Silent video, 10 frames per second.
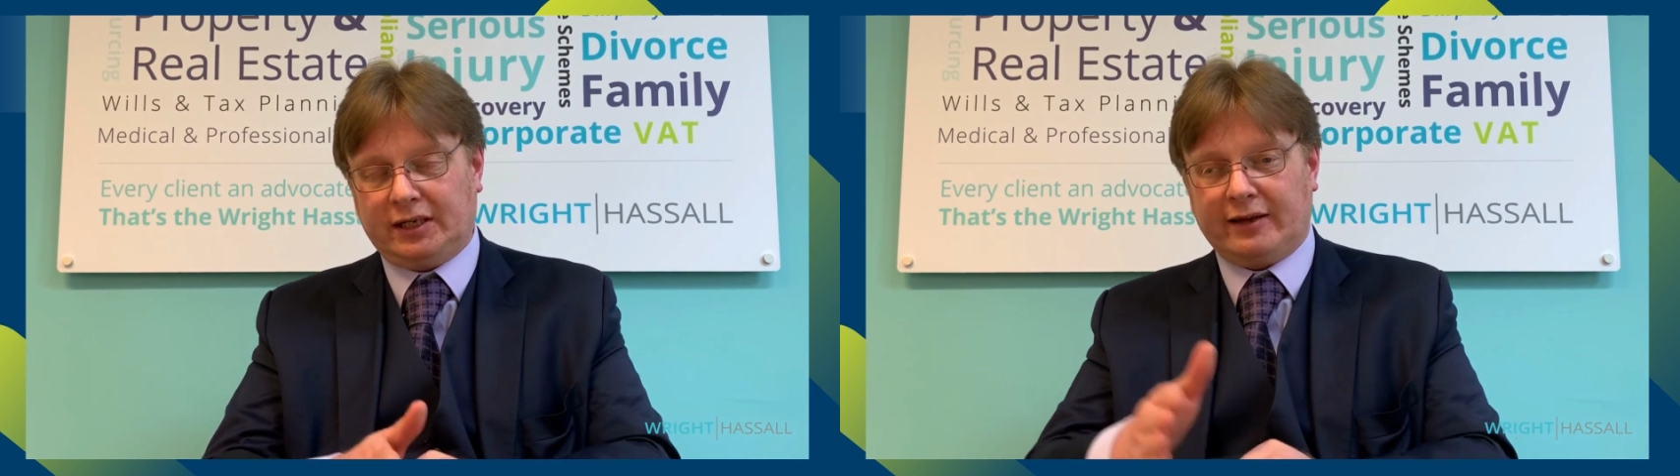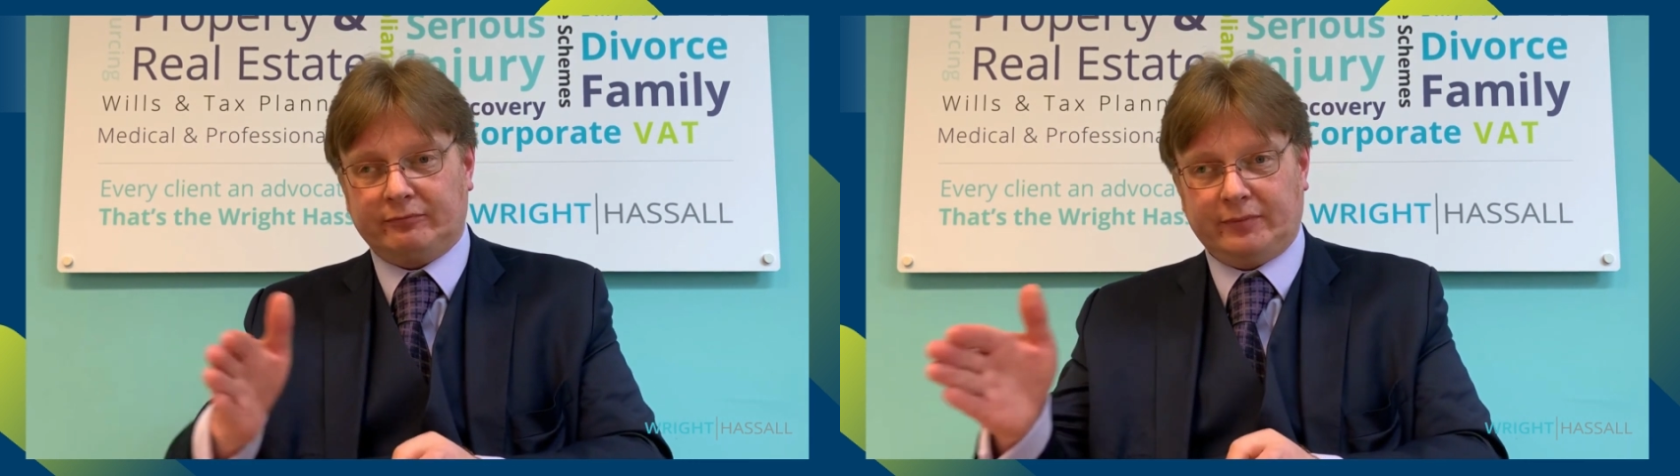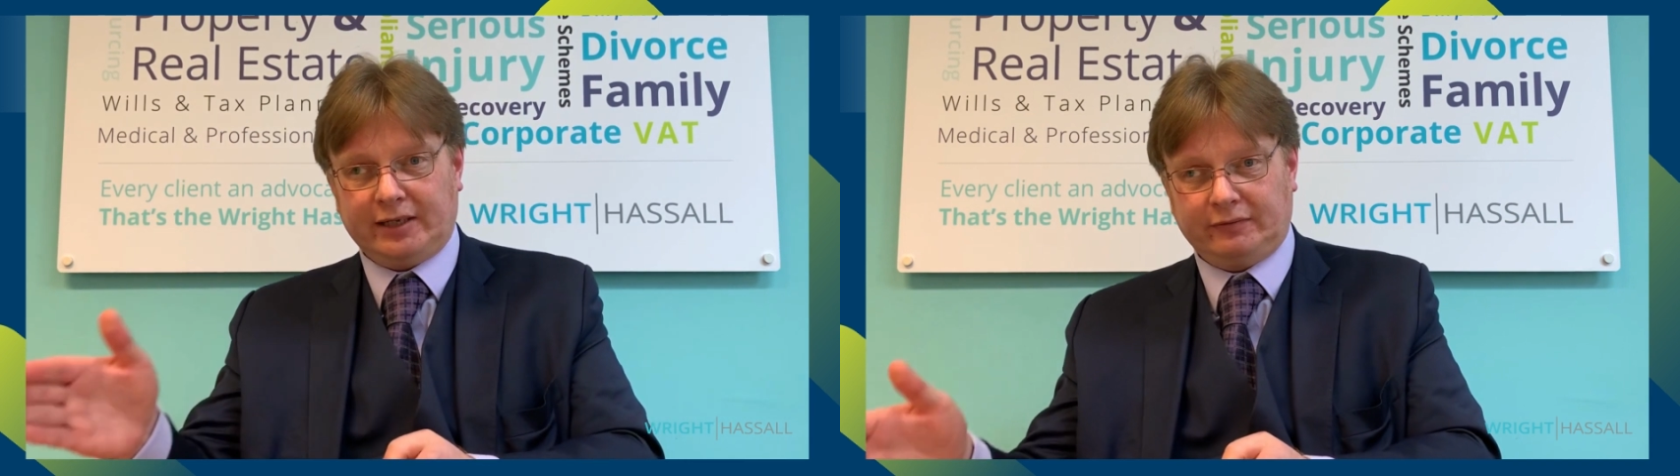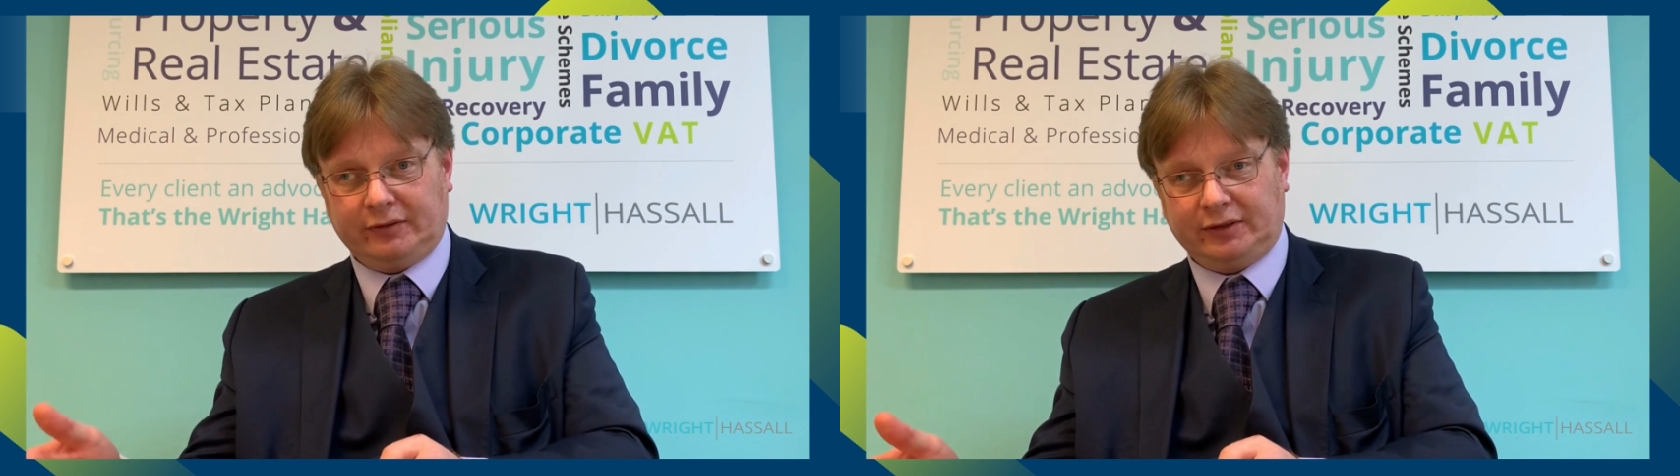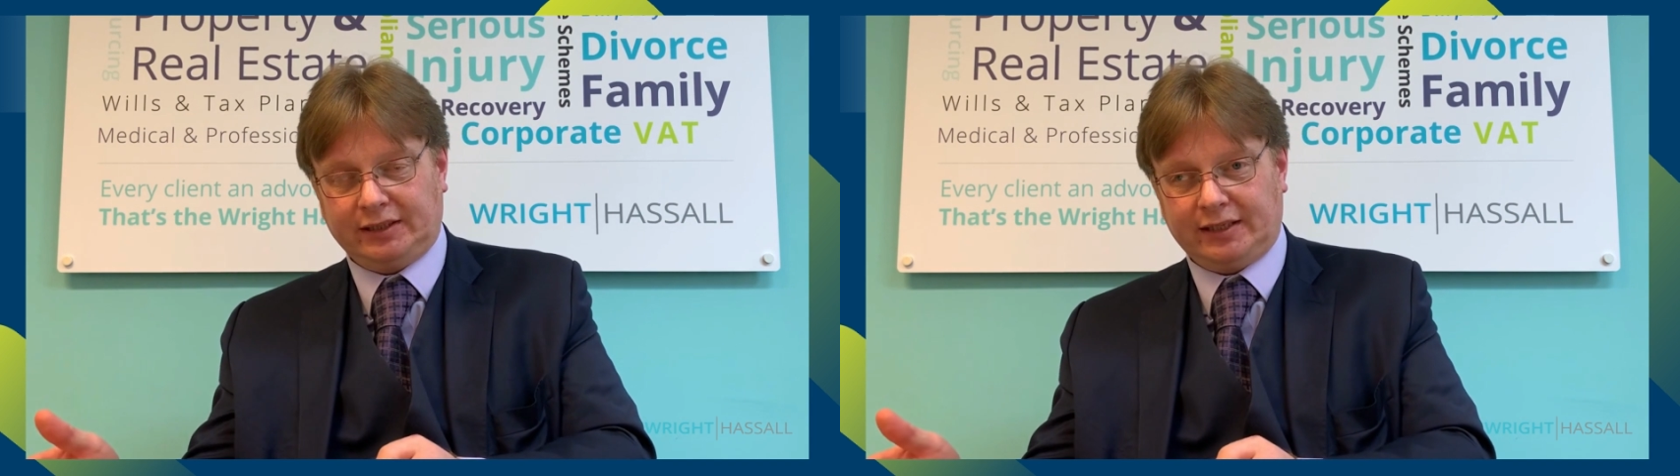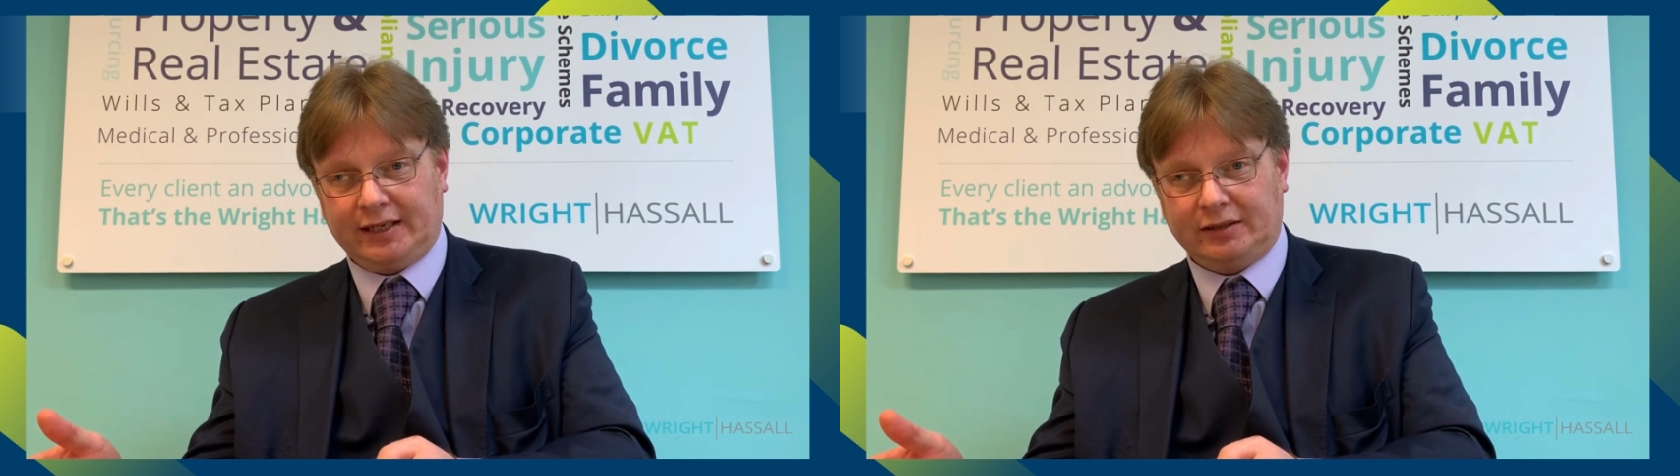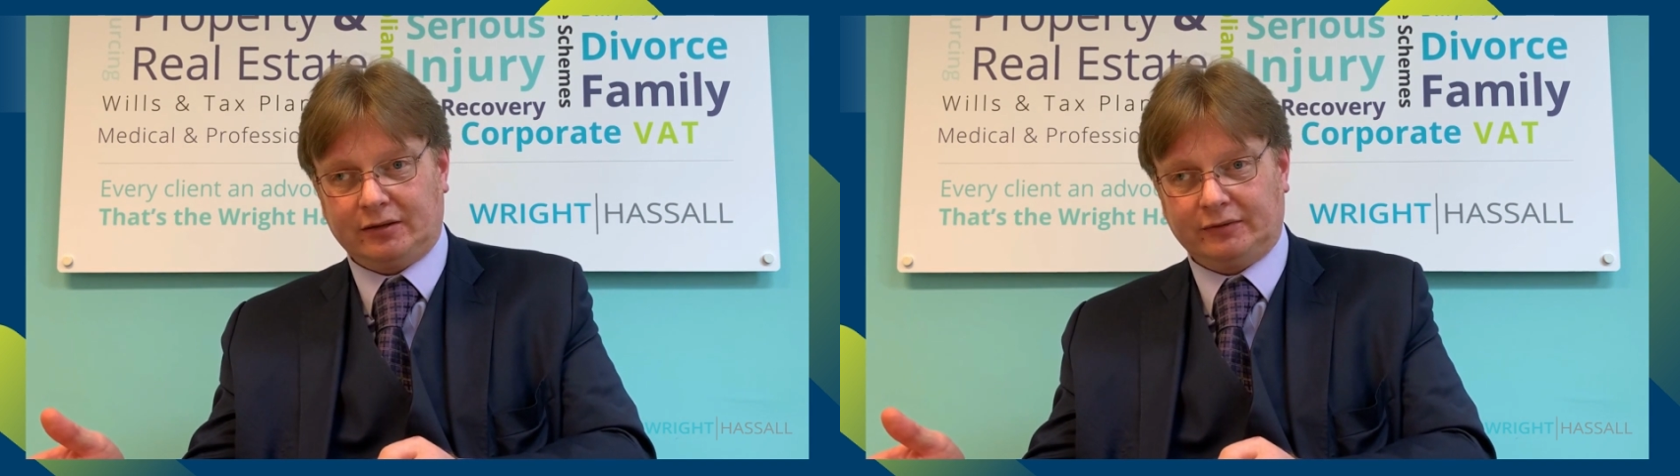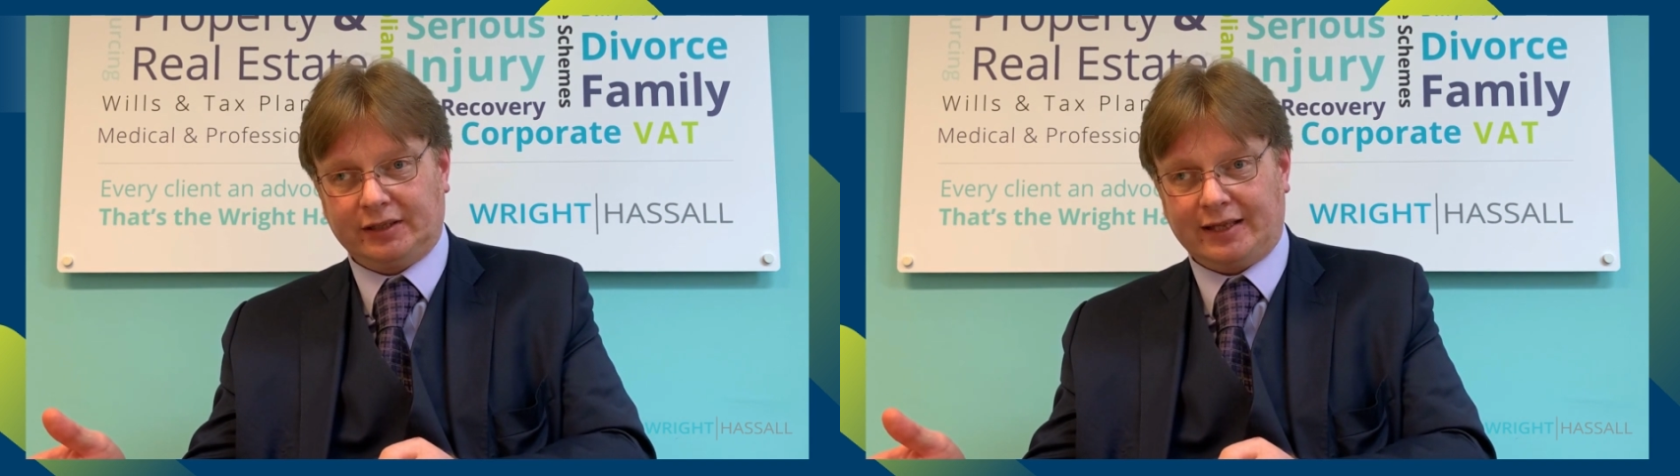haven't paid 15 days
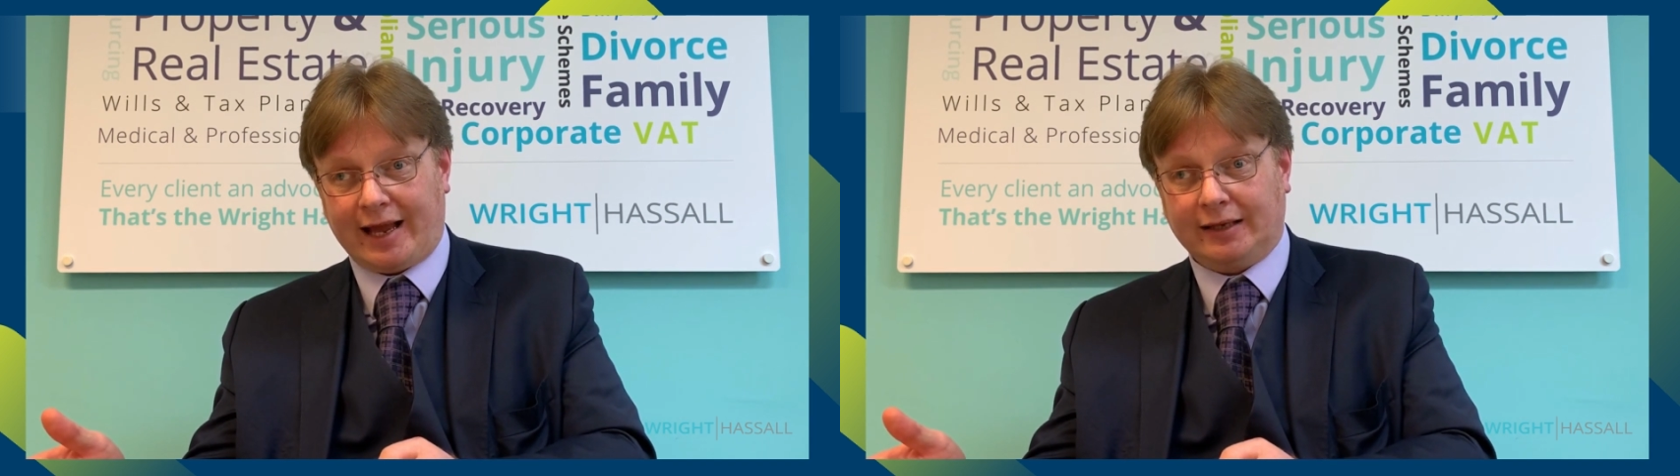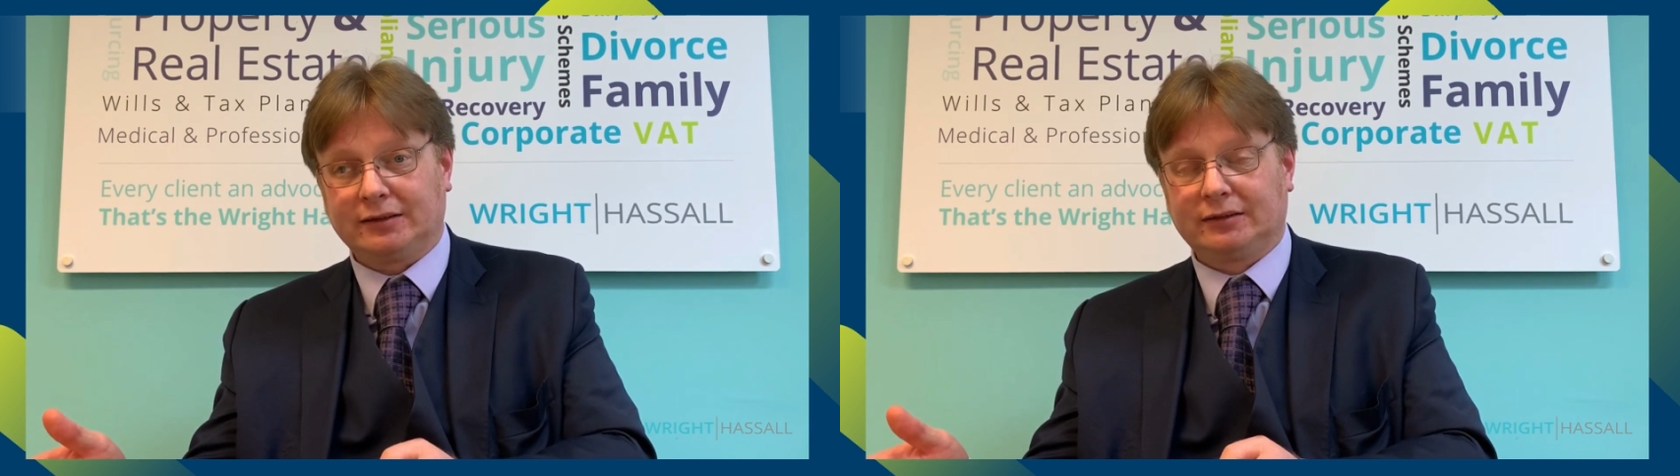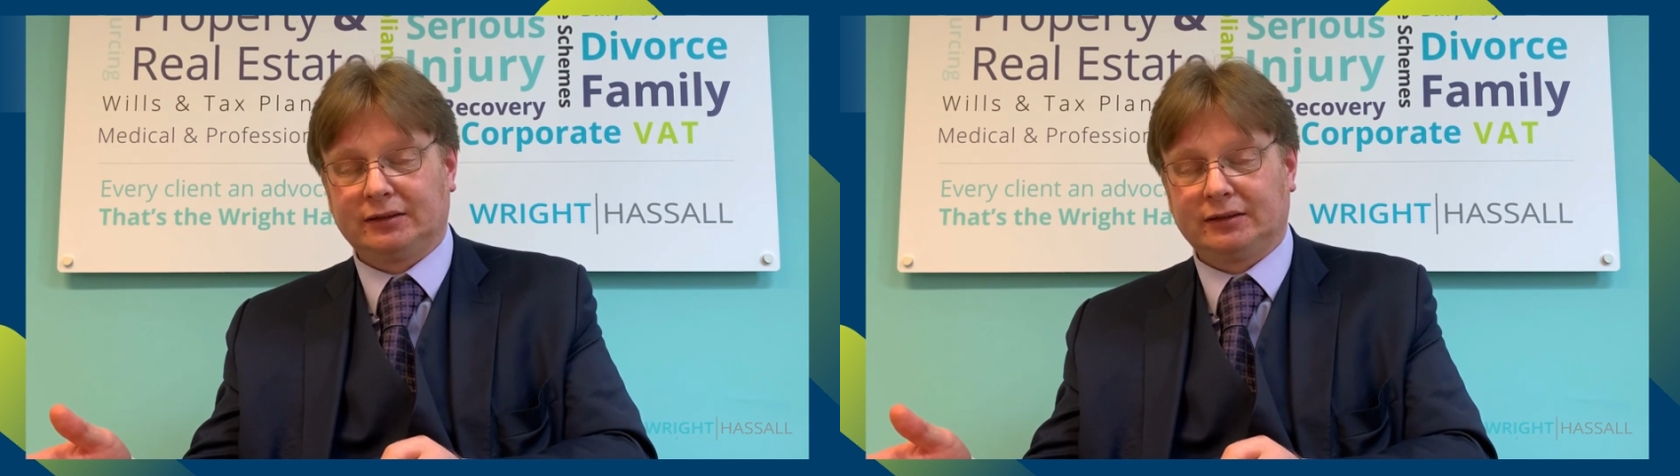after that,